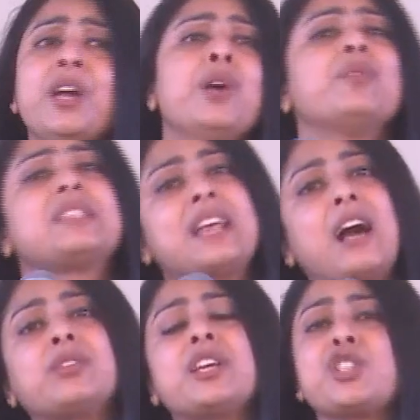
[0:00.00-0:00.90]
with
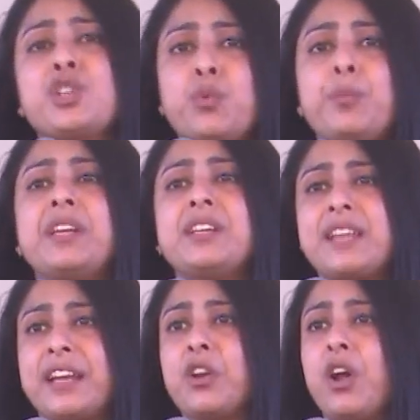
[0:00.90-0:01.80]
South Asian women in
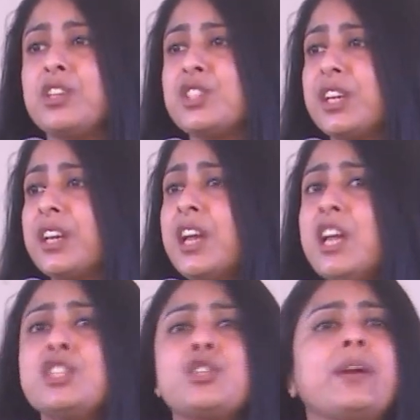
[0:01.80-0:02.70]
technology.
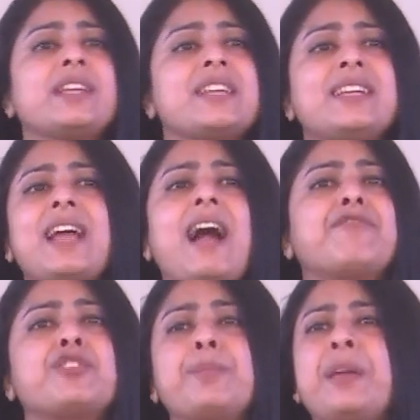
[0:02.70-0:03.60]
So it didn't have
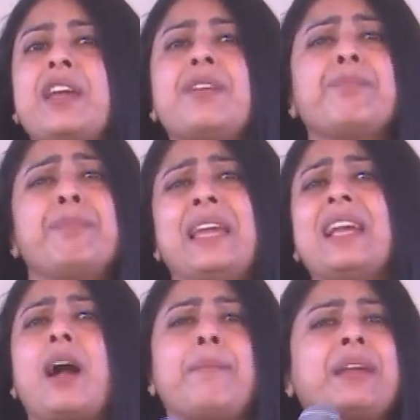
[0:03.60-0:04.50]
to be me
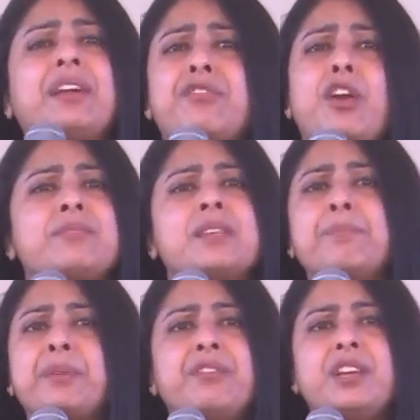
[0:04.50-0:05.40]
coming from some
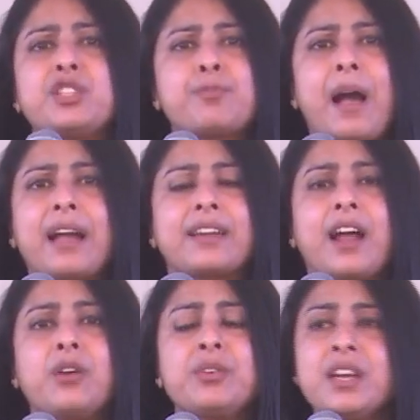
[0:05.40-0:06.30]
privileged
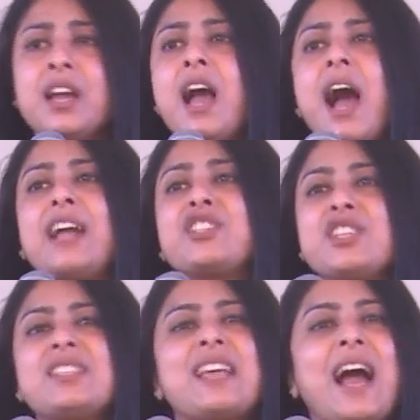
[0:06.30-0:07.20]
background. I
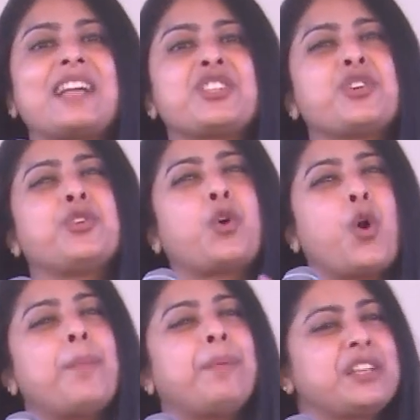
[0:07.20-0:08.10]
just had to
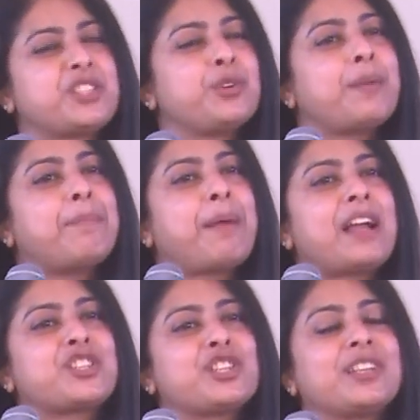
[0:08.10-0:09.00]
go pursue my
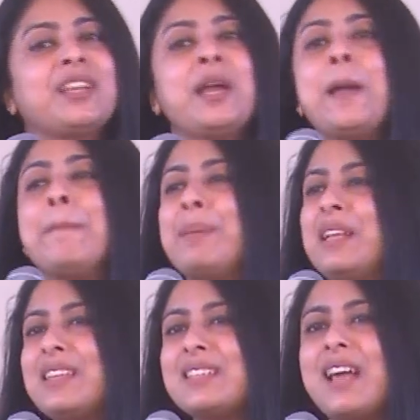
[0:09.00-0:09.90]
passion,
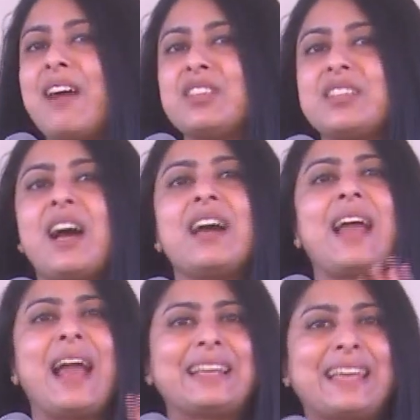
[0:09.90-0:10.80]
build this avatar,
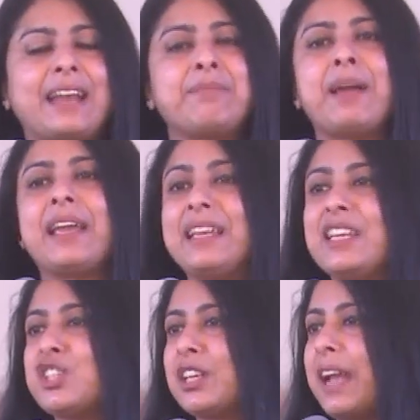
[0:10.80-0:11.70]
and get my
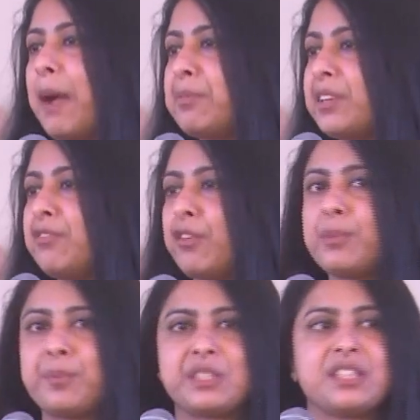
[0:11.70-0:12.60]
initial capital for the
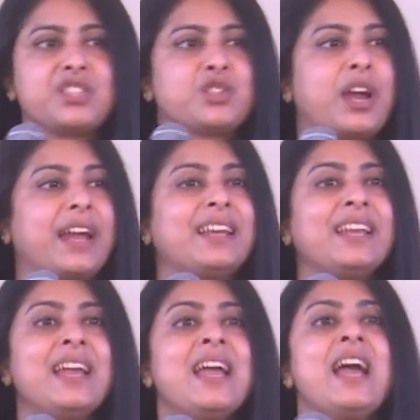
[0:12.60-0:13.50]
business, right?
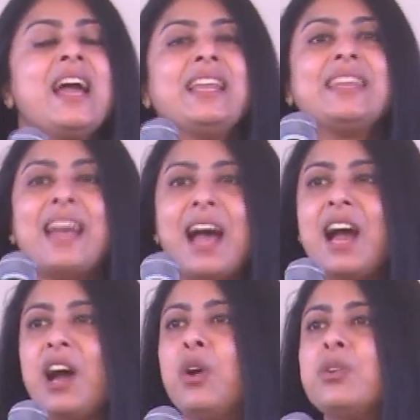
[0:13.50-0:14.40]

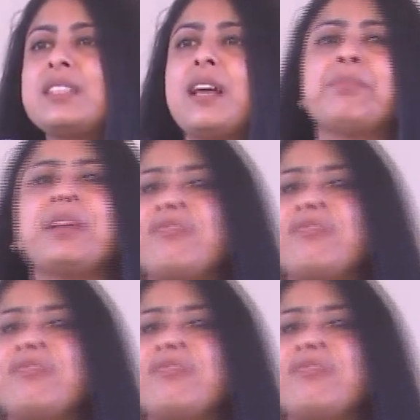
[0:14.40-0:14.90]
Now, something